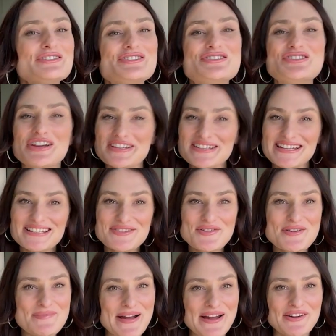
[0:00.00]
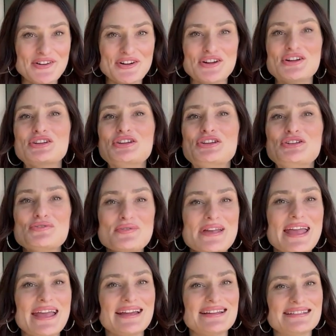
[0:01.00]
Just as a reminder, you
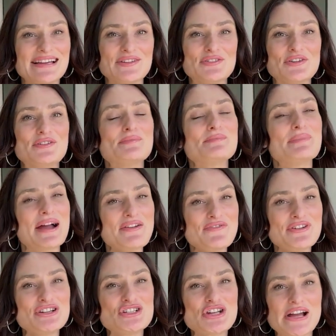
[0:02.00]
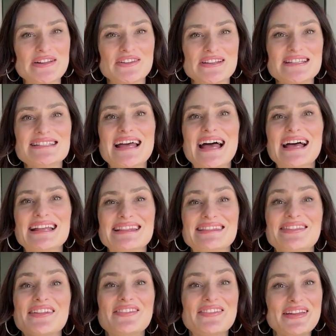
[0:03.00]
can download my free checklist at
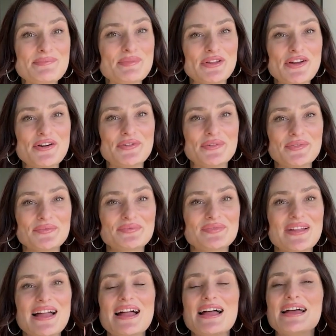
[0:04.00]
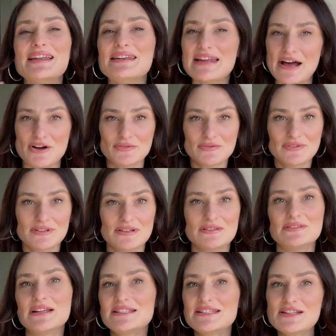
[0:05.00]
the link below. Now,
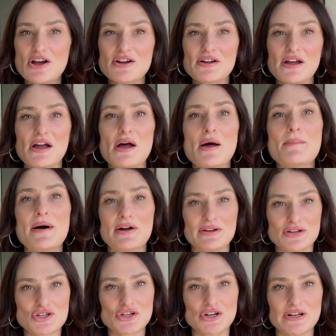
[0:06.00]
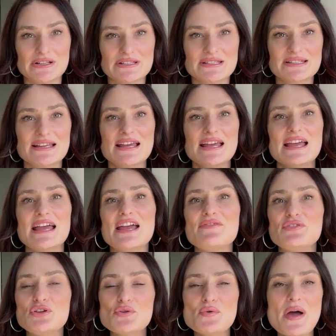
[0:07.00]
let's talk about insurance. If
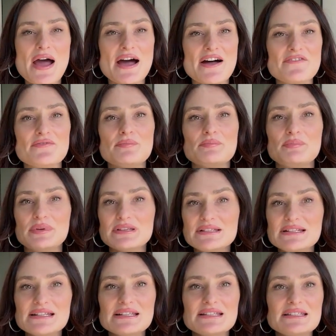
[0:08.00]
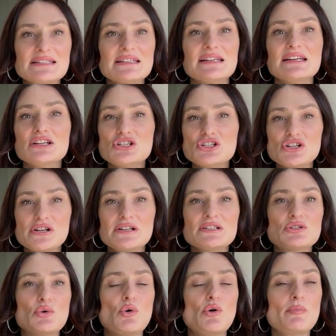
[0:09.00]
you have business insurance
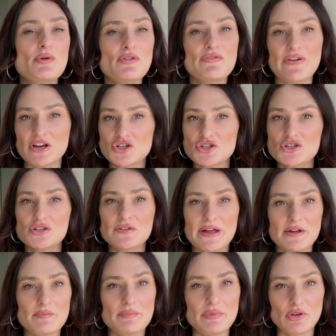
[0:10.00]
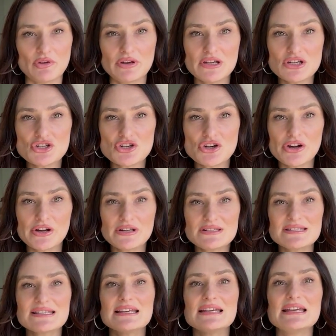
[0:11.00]
or professional liability insurance,
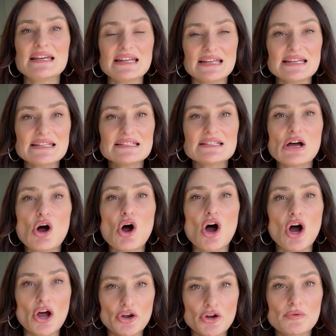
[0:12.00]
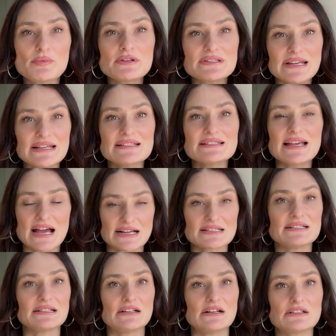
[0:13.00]
it is 100% tax
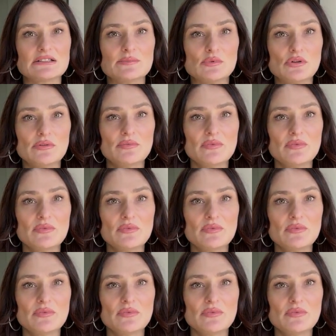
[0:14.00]
deductible.